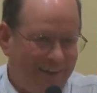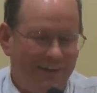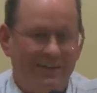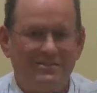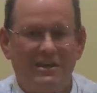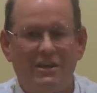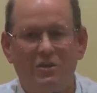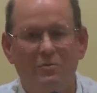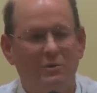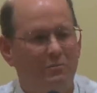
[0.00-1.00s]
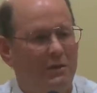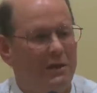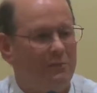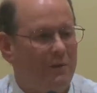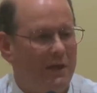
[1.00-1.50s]
It is a human
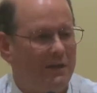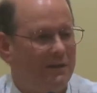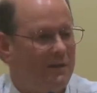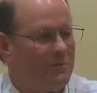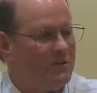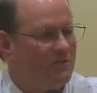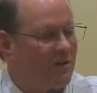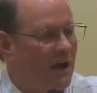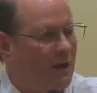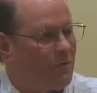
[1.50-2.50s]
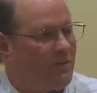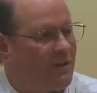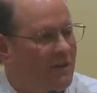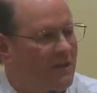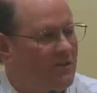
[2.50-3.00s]
being made in the image of God with
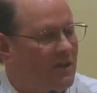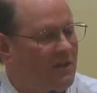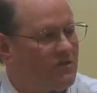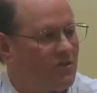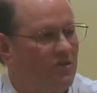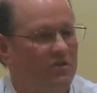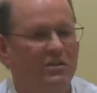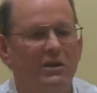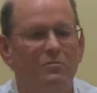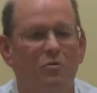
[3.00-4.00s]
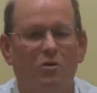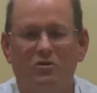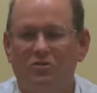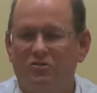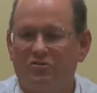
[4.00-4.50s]
an in, eternal,
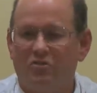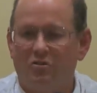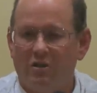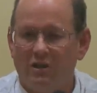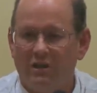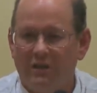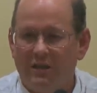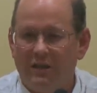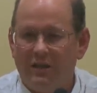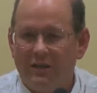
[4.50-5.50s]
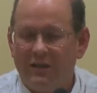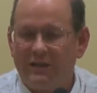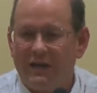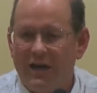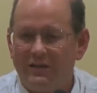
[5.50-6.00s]
immortal soul
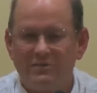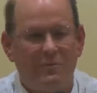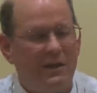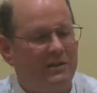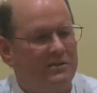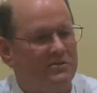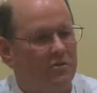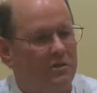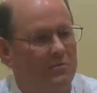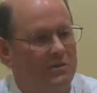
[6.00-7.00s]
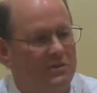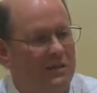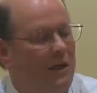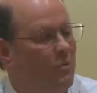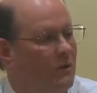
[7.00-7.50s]
that God has made in his own image,
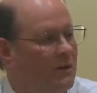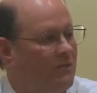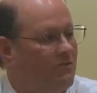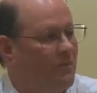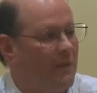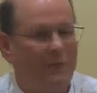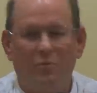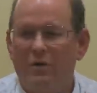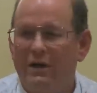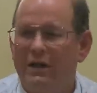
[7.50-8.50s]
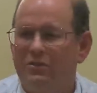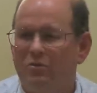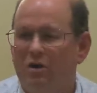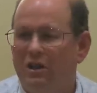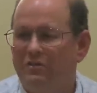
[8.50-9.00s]
and that will live from that point on
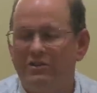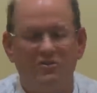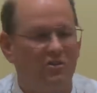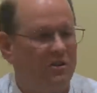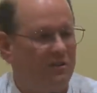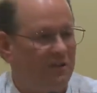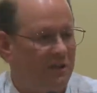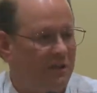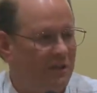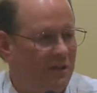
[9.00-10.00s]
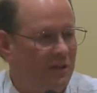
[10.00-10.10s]
through all of eternity.